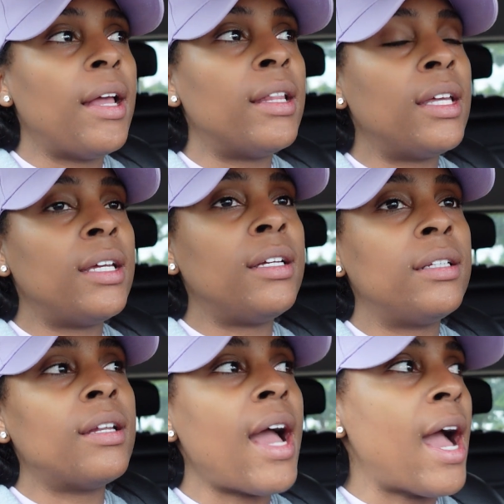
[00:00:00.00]
And
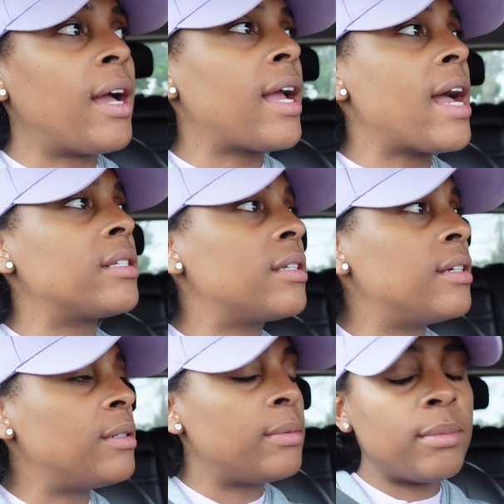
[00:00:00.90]
then I got
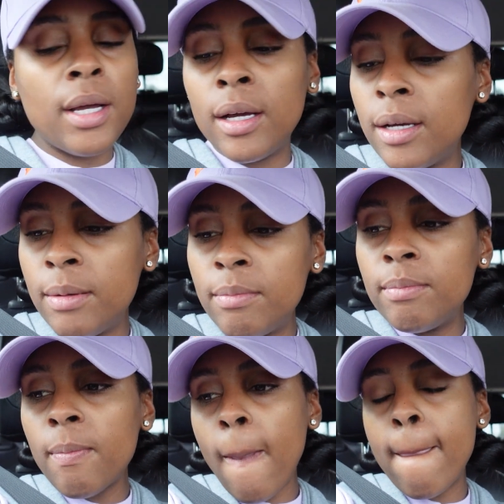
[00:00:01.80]
some
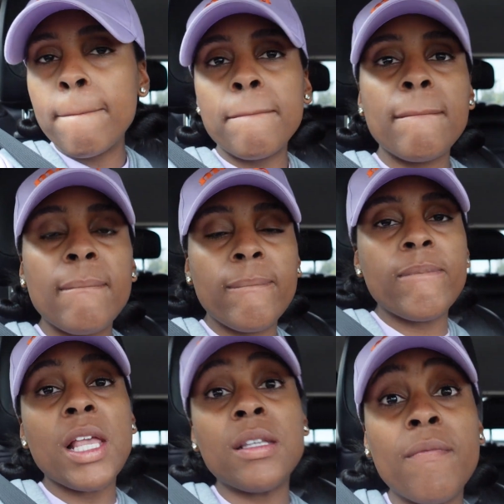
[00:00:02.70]

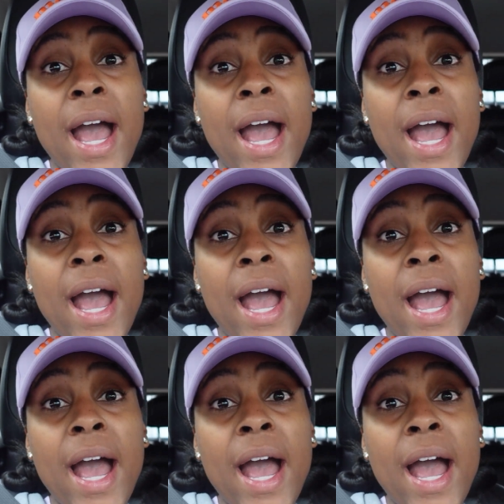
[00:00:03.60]
um, some